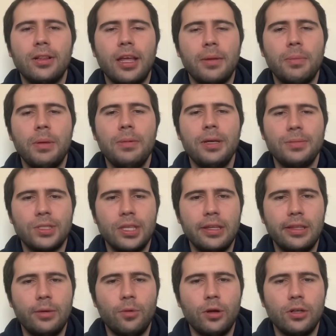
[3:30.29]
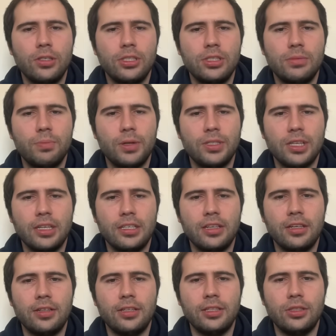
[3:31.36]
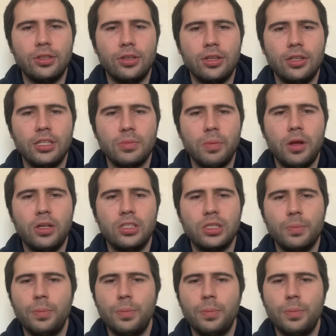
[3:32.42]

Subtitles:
Like, maybe I'm slightly worse because I technically took on these pawns,